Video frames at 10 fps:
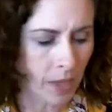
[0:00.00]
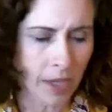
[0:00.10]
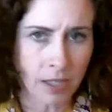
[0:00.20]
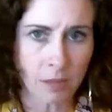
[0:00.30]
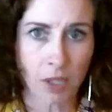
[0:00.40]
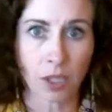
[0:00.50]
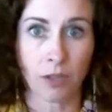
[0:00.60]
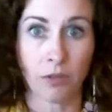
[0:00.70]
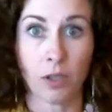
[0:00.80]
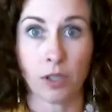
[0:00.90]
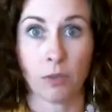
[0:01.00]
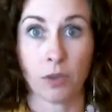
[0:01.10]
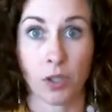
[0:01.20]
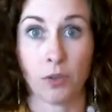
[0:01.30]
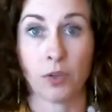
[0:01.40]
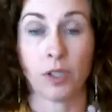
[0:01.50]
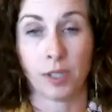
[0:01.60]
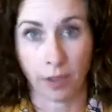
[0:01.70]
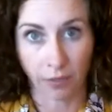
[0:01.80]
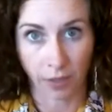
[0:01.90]
And especially if you're using with children,
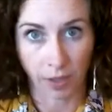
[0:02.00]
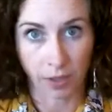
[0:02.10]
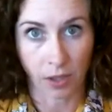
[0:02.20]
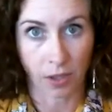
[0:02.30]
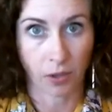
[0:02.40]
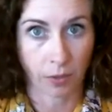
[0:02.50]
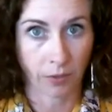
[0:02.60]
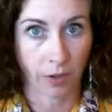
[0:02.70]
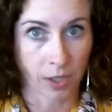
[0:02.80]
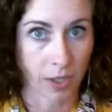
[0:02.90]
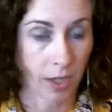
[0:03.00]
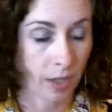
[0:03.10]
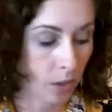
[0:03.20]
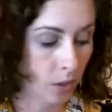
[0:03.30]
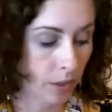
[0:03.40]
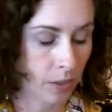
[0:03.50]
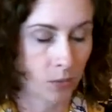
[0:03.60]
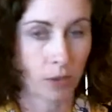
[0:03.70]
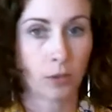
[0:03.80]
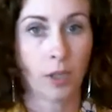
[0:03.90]
definitely dilute it with fractionated coconut
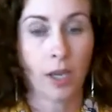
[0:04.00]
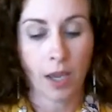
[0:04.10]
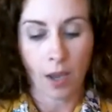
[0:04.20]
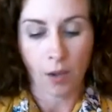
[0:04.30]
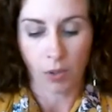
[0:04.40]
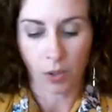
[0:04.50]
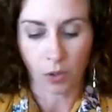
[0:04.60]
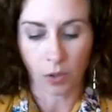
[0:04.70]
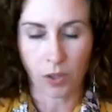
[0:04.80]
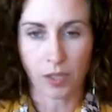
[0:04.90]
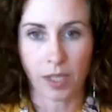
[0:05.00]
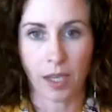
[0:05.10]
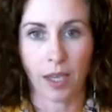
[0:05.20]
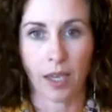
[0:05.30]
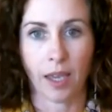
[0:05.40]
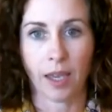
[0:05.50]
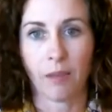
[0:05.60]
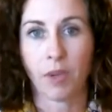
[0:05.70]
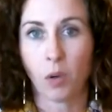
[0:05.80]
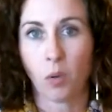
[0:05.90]
oil because it
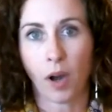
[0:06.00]
can be